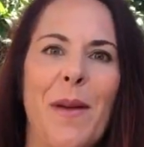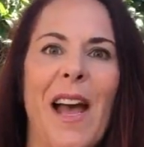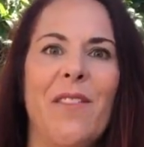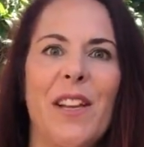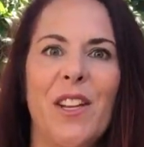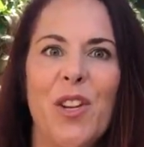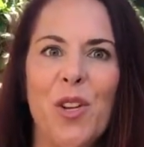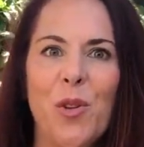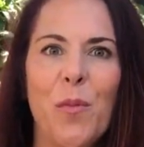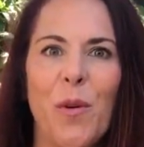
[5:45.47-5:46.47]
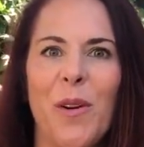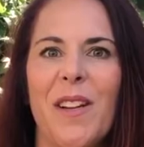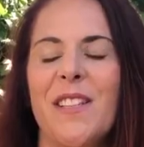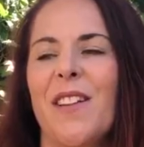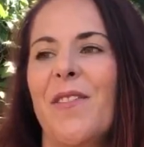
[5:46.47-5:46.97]
having a newborn
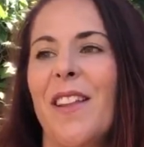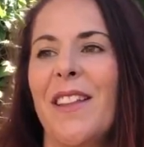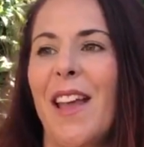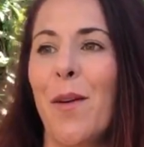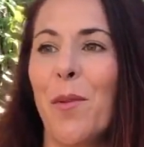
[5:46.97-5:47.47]
and stuff like that.